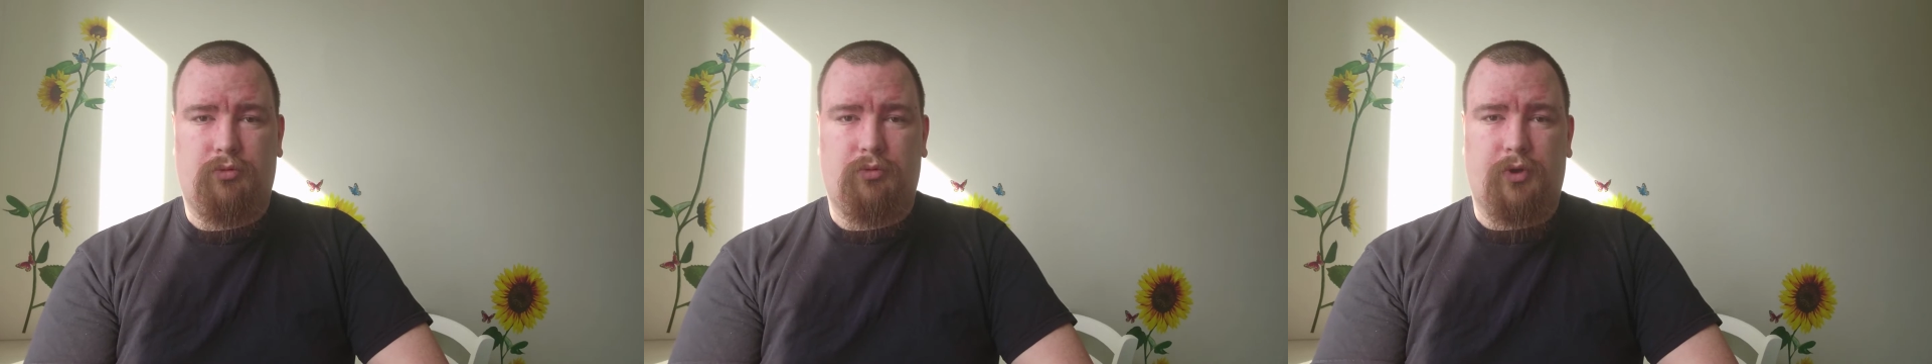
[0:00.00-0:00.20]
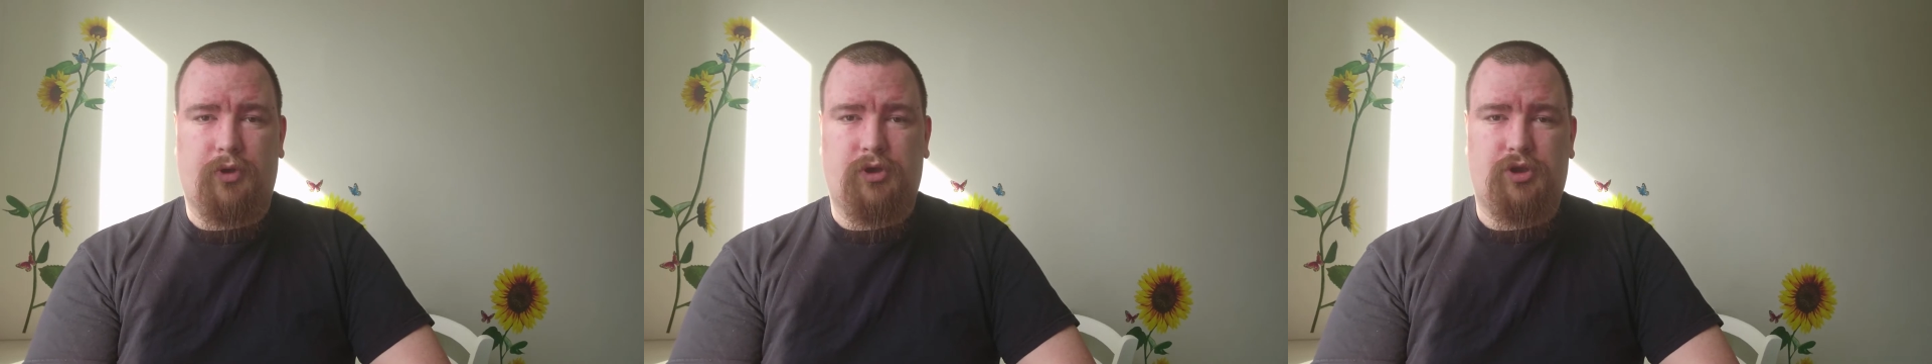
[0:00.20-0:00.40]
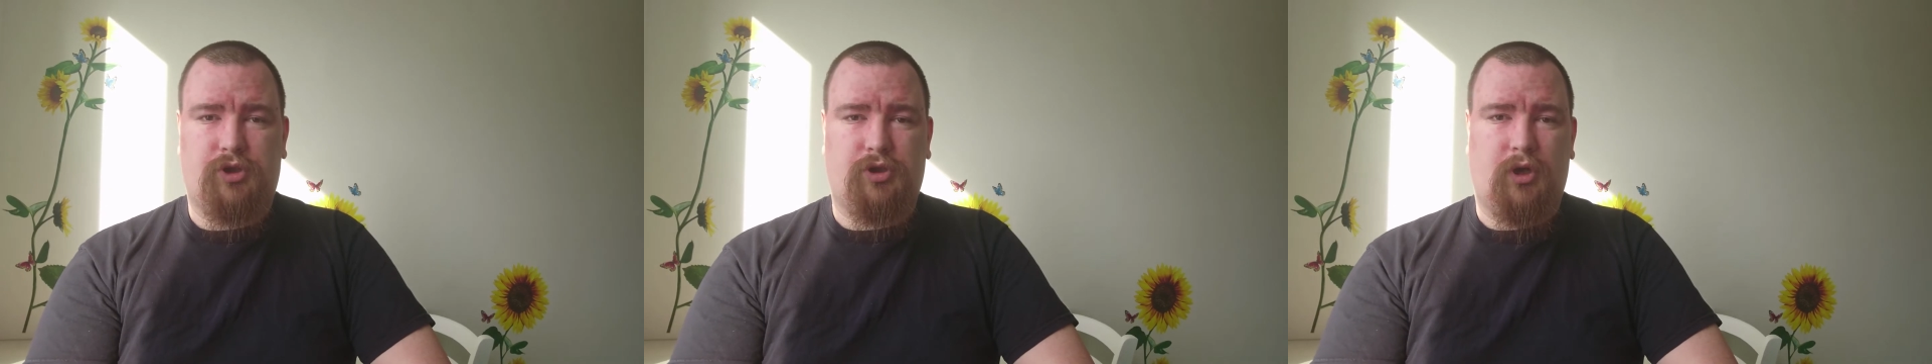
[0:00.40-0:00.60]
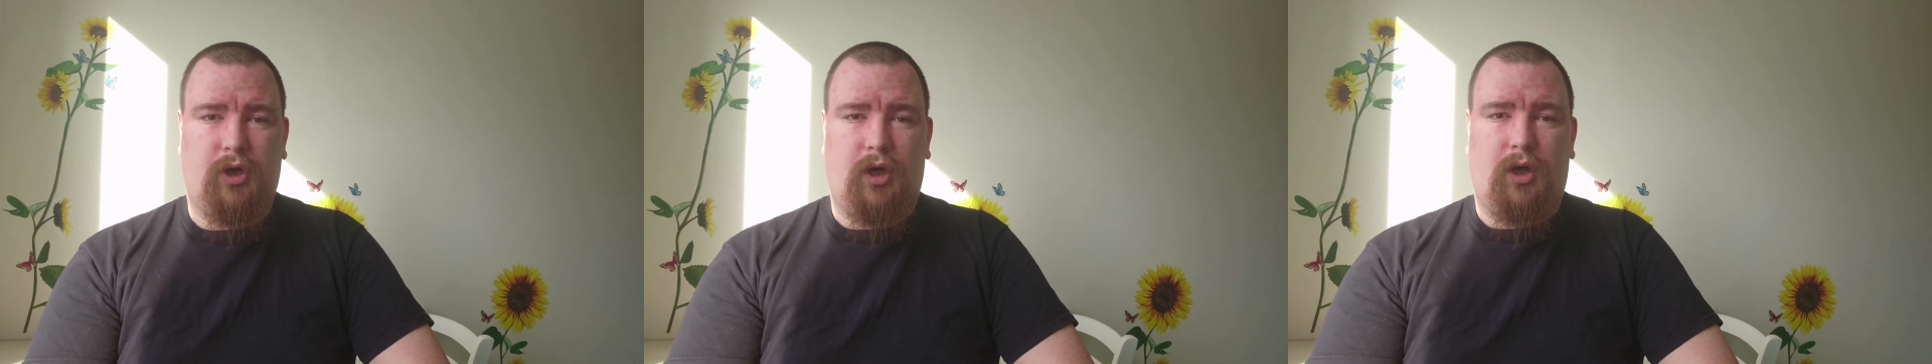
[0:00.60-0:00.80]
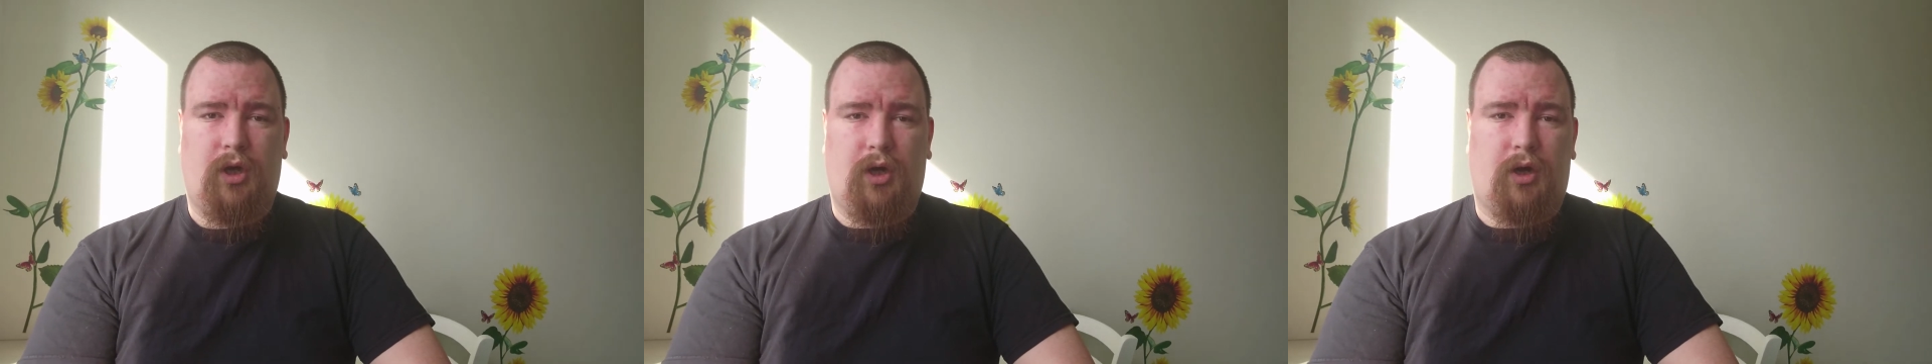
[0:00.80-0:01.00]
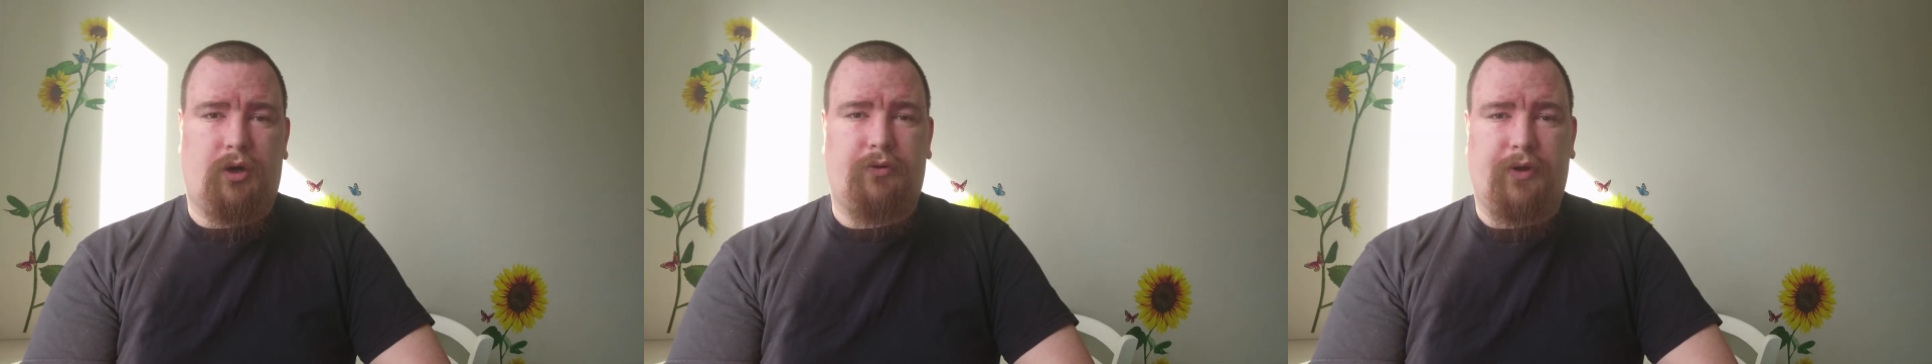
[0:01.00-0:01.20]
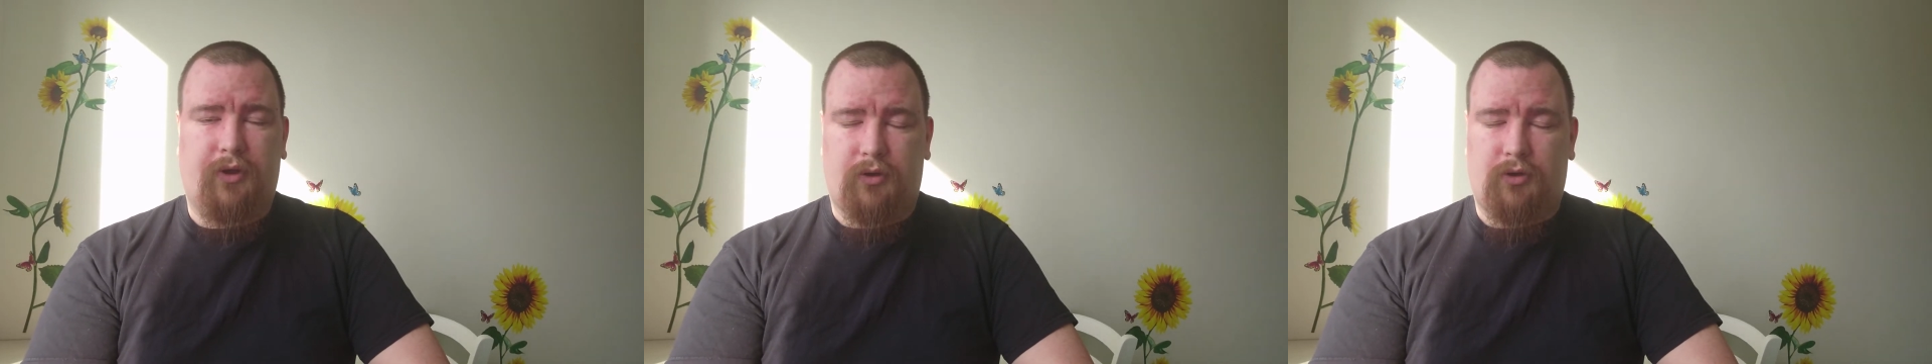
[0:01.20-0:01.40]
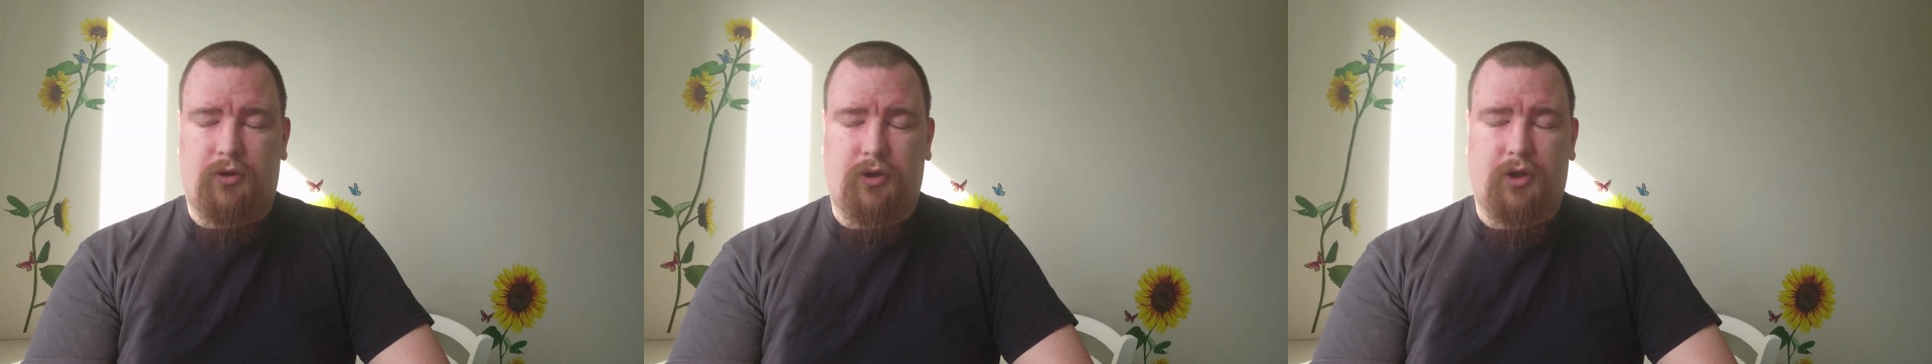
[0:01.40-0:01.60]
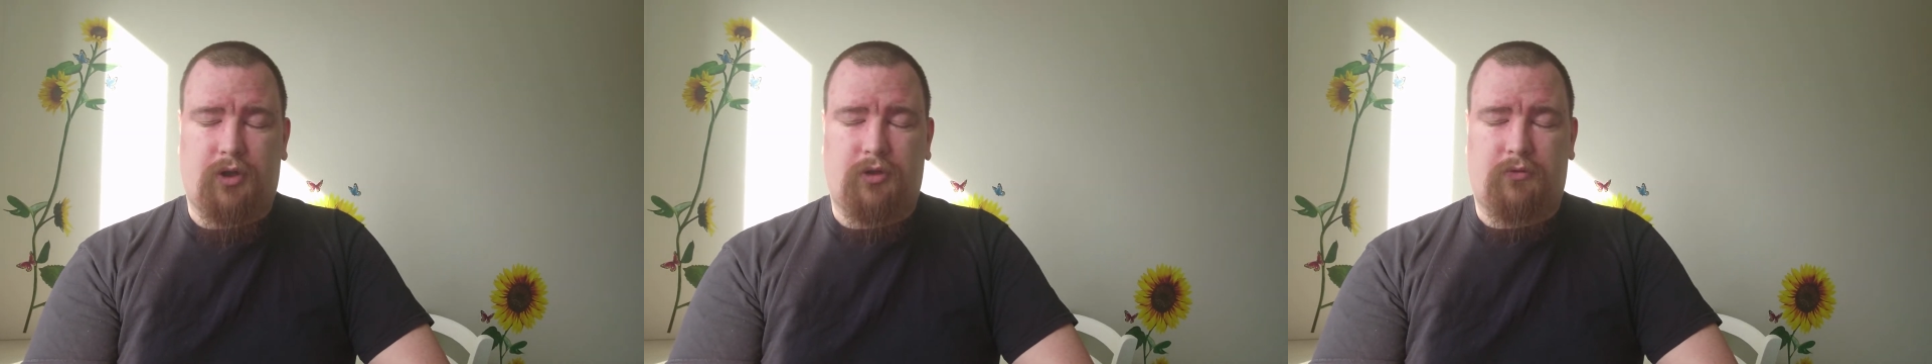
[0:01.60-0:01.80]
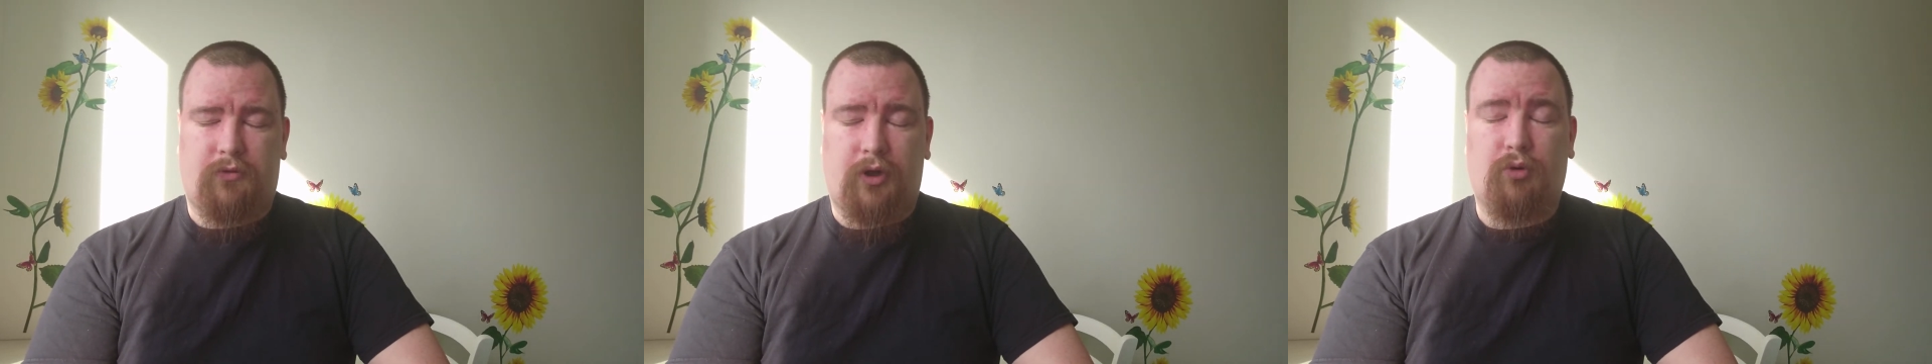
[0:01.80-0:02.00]
which I
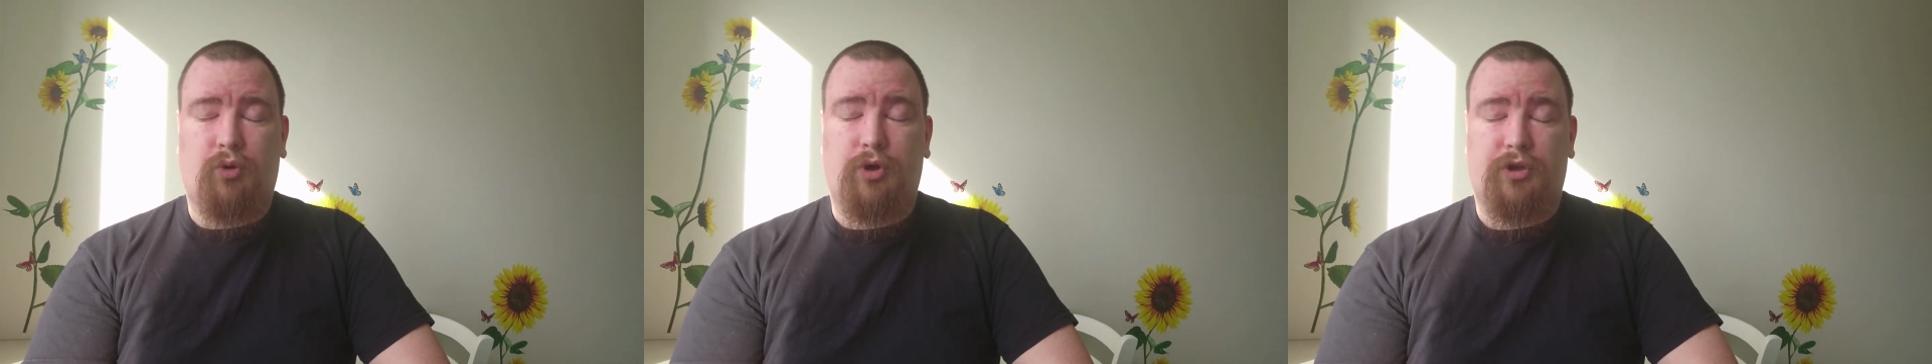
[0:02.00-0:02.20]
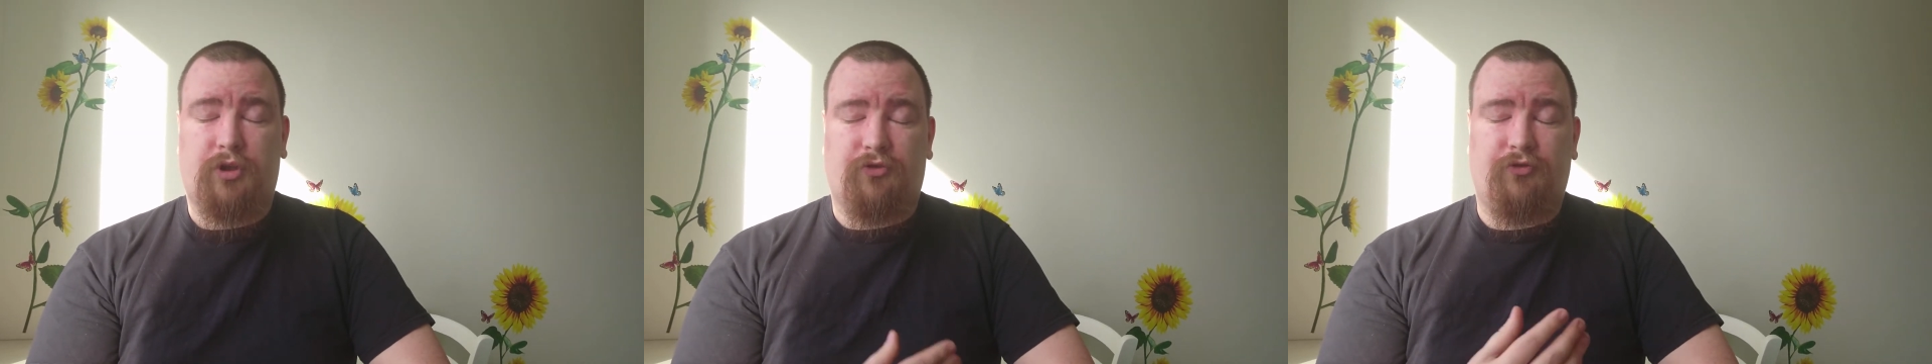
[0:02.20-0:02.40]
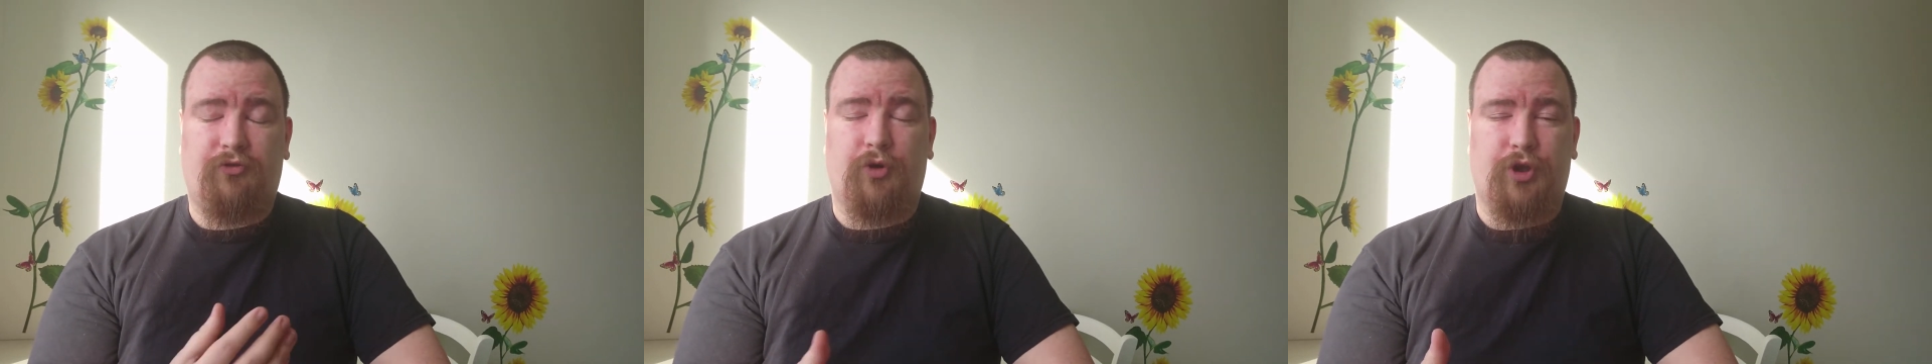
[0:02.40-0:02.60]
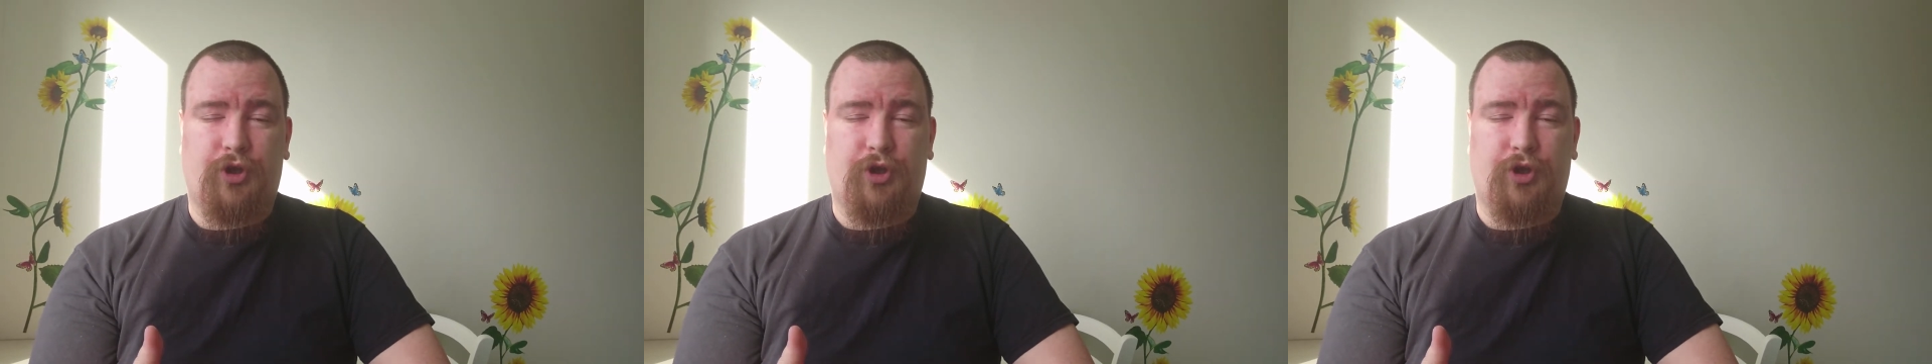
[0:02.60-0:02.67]
recorded for